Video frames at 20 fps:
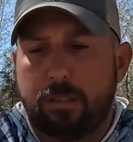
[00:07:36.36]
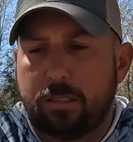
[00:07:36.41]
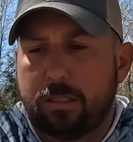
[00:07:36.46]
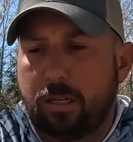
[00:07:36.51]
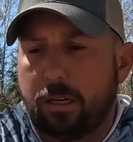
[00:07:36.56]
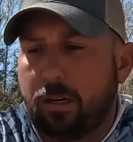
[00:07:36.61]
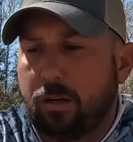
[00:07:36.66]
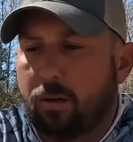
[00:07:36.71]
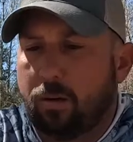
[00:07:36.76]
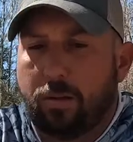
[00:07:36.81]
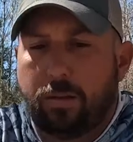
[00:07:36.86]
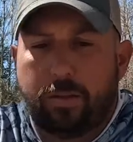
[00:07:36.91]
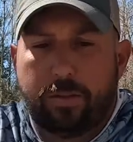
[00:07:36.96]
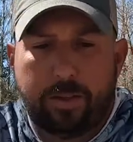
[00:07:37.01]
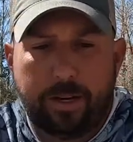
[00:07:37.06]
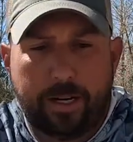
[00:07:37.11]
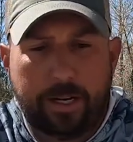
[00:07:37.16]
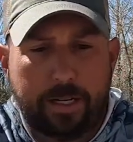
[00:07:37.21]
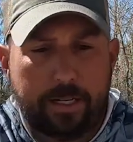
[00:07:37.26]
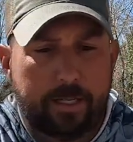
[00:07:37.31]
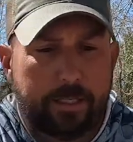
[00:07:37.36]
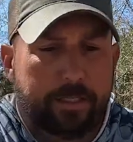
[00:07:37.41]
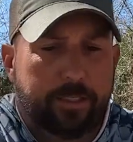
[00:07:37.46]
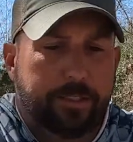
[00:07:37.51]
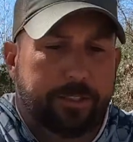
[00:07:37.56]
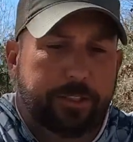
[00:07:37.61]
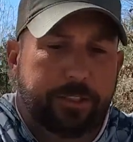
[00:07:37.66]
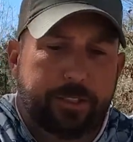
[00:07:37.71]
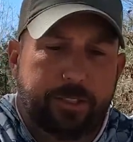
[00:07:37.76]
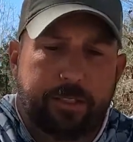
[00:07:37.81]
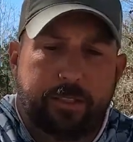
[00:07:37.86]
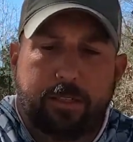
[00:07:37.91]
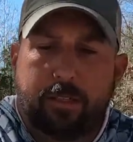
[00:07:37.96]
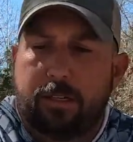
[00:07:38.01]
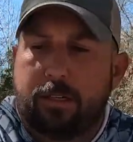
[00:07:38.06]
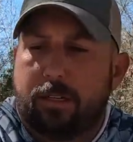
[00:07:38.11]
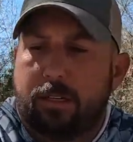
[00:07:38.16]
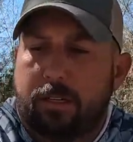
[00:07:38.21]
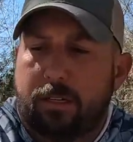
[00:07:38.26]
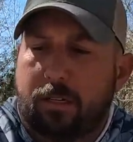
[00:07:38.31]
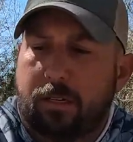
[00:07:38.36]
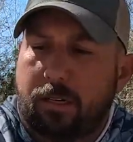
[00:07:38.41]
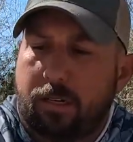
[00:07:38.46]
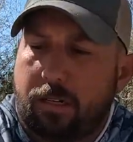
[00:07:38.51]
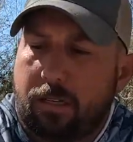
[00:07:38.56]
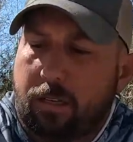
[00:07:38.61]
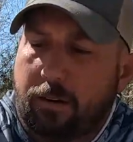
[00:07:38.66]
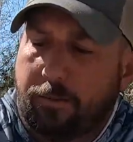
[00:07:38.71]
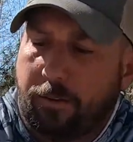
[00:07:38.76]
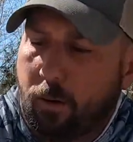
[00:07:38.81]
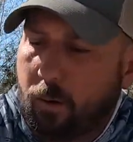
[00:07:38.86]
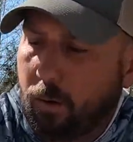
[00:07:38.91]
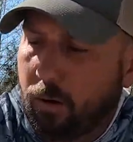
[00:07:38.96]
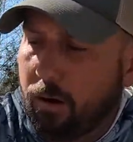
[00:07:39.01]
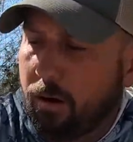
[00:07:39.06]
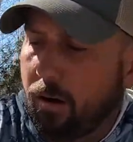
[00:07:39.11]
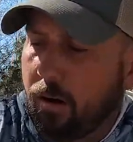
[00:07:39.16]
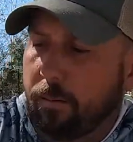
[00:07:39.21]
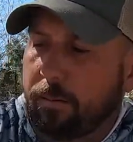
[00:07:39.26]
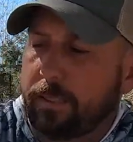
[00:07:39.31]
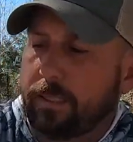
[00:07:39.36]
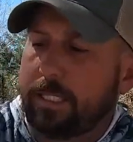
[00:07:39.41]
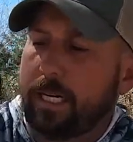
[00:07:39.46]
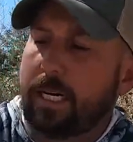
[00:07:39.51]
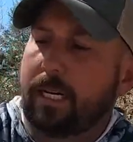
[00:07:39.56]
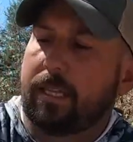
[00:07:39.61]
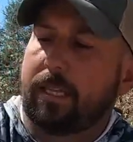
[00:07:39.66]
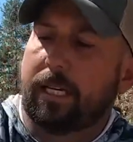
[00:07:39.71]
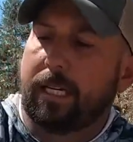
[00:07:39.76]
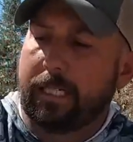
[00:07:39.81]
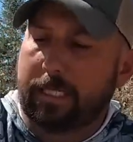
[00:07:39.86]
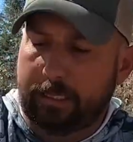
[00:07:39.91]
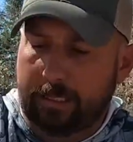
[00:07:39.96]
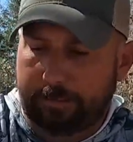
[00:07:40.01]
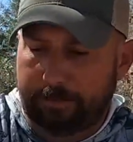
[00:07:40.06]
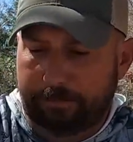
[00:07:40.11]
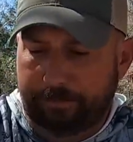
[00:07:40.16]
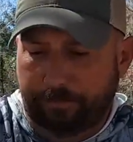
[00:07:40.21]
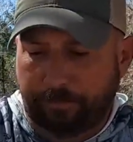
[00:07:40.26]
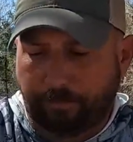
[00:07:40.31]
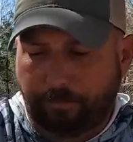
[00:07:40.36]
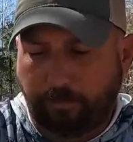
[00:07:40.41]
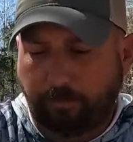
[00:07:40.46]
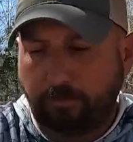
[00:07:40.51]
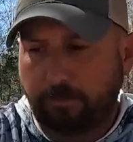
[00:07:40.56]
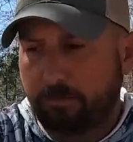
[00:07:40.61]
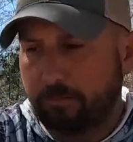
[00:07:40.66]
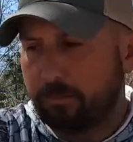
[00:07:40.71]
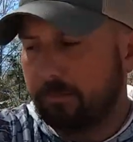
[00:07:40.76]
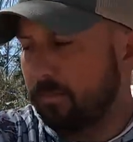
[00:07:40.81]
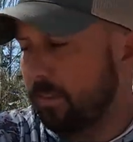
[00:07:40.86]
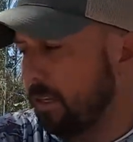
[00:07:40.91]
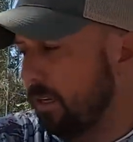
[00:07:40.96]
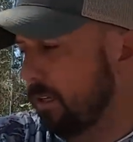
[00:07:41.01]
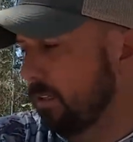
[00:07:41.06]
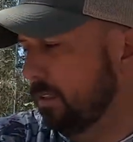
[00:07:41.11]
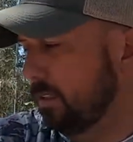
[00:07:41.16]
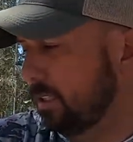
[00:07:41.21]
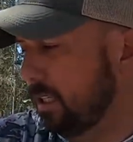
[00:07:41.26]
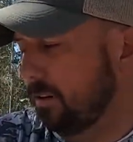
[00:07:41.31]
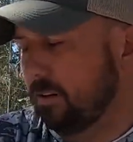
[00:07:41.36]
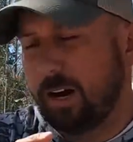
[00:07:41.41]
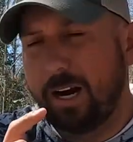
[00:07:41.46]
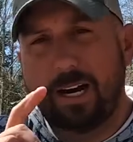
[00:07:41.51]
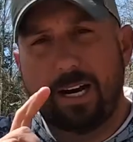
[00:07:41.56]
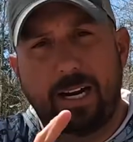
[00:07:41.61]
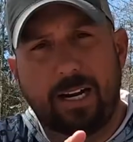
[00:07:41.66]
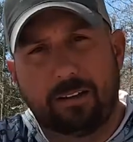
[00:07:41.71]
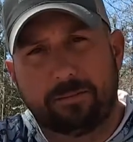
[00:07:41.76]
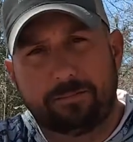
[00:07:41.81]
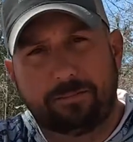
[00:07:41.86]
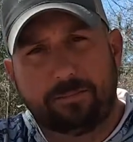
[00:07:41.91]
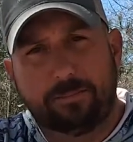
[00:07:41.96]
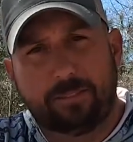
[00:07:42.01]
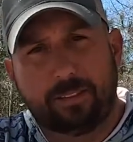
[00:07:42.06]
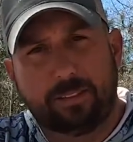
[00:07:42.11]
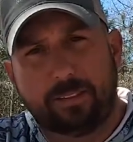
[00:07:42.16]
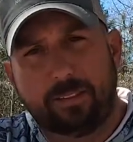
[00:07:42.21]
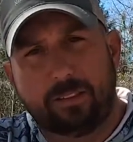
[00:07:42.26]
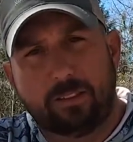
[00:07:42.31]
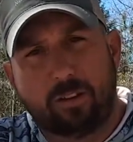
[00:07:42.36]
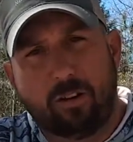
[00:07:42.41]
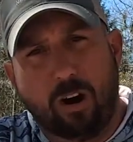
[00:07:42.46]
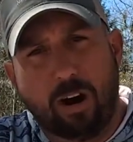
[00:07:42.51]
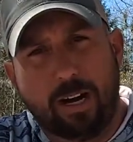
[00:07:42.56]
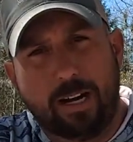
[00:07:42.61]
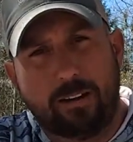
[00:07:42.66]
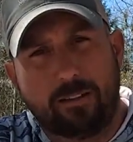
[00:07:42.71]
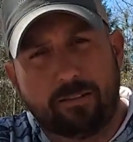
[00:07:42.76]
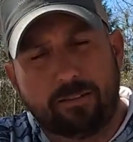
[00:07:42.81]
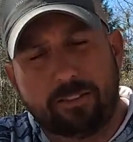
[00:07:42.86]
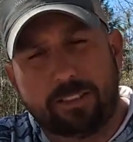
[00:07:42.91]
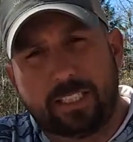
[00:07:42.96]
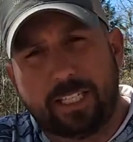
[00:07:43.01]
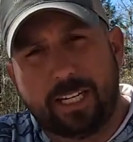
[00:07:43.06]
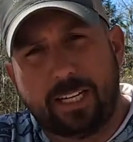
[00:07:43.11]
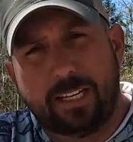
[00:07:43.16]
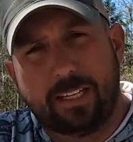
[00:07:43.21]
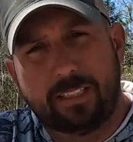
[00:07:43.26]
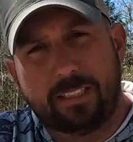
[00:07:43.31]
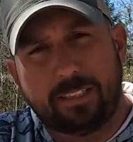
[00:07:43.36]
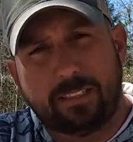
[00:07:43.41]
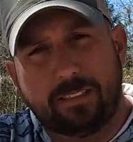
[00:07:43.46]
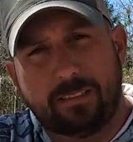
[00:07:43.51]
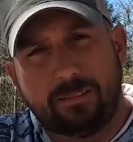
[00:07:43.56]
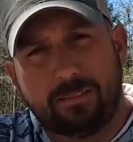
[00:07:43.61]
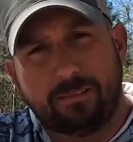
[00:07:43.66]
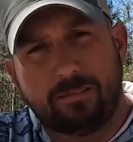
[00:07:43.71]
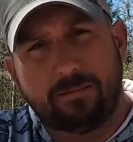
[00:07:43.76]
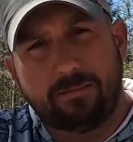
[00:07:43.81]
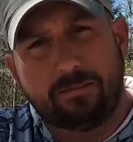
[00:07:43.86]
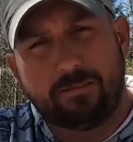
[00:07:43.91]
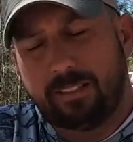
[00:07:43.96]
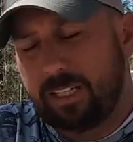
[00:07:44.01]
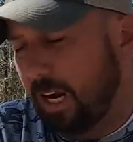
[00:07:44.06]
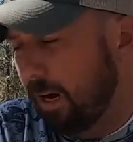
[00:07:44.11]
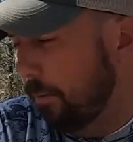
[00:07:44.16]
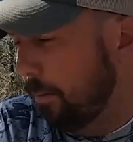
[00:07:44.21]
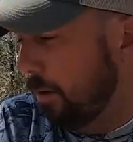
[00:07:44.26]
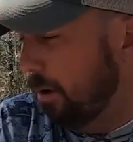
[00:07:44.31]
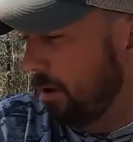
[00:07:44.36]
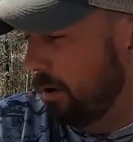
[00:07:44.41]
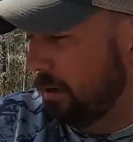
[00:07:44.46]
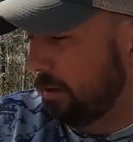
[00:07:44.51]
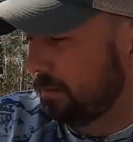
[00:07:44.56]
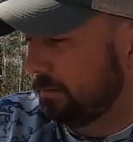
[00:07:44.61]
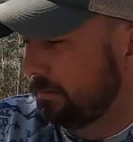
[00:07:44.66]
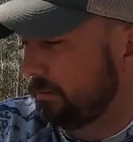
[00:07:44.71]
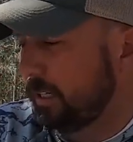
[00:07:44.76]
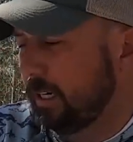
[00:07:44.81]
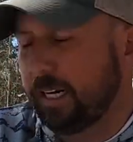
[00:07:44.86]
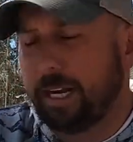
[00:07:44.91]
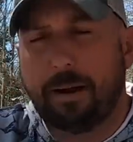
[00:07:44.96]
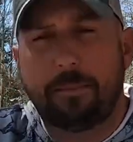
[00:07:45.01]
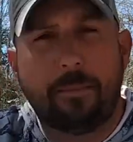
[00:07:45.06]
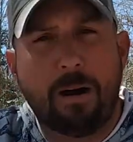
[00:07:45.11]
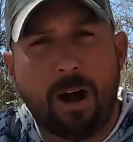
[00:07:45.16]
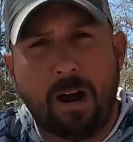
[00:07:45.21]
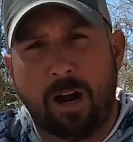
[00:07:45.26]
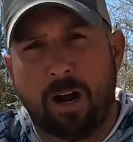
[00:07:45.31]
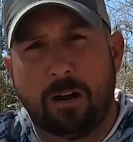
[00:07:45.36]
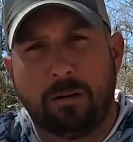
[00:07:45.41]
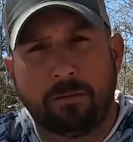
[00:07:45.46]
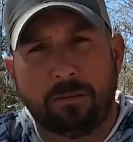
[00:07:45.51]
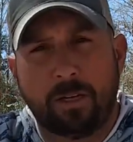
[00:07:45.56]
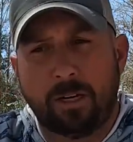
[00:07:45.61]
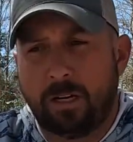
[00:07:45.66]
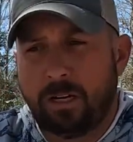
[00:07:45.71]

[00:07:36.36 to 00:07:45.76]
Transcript: So there's the fluorocarbon side of things. So right now, cranking sticks, top water, I got mono.